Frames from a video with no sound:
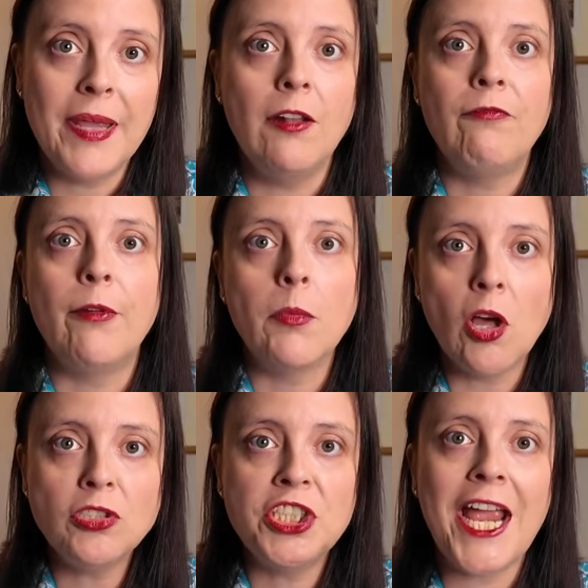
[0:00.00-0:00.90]
built from
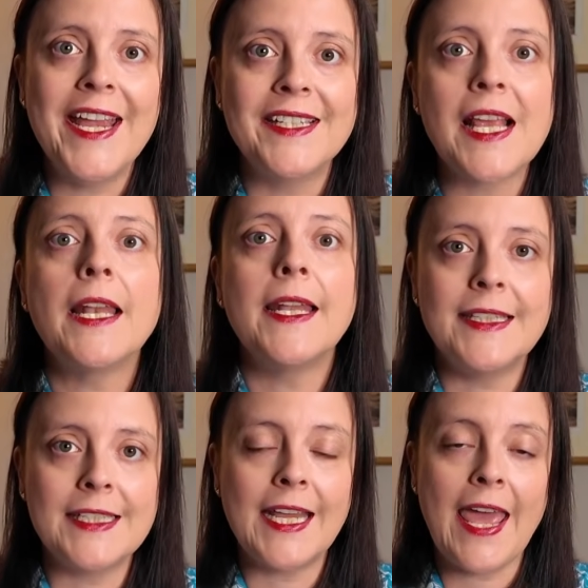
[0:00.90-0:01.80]
long chains
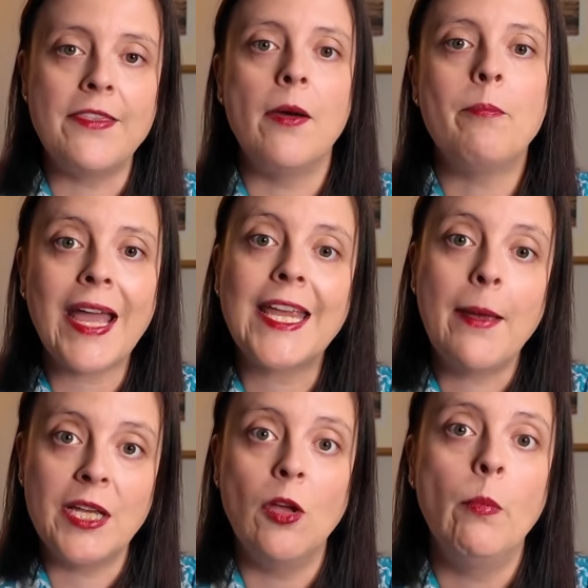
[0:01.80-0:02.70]
linked together by
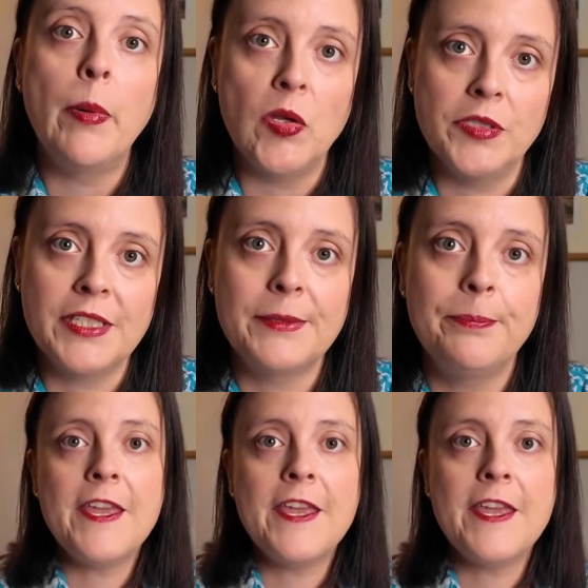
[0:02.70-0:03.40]
chemical bonds.